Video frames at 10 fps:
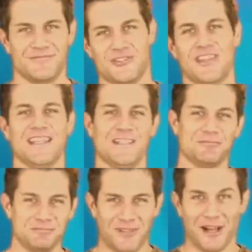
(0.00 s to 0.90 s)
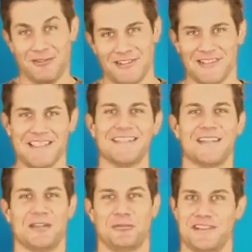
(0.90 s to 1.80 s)
Just kidding, obviously.
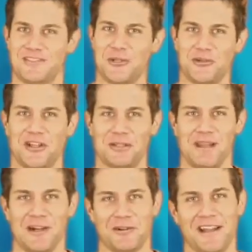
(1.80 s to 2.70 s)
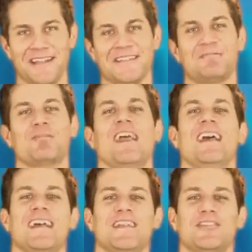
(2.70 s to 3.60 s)
That's what this show is all about, right?
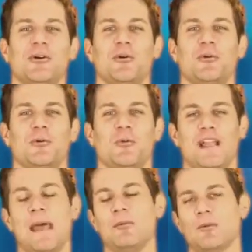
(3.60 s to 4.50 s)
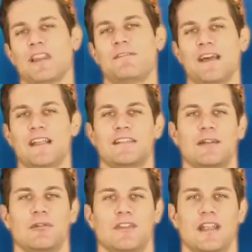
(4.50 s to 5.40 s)
So what happened was I found out
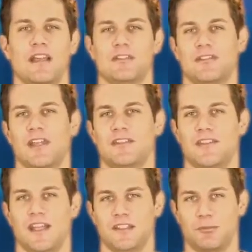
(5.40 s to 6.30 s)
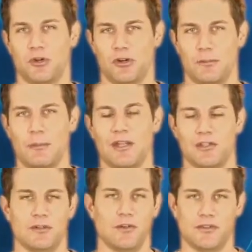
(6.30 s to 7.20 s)
there was an exercise science program at my
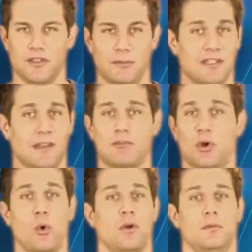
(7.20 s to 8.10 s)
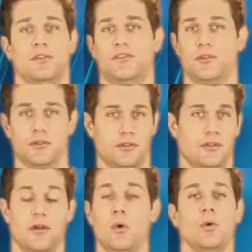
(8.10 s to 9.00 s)
university because I was a horrible student,
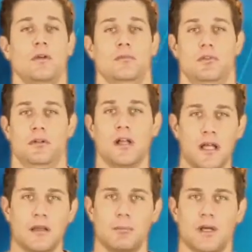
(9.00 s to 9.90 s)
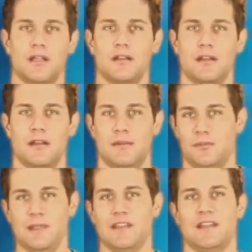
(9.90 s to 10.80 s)
horrible. But it
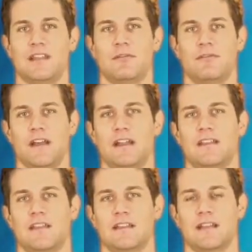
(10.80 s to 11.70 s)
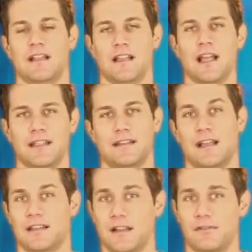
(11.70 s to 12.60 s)
was because I never found anything that I liked,
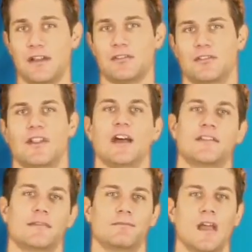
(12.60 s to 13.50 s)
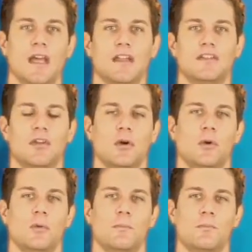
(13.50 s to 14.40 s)
and I love exercise.
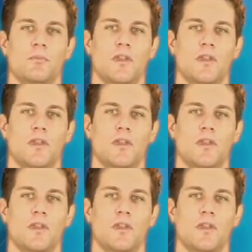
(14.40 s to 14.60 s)
So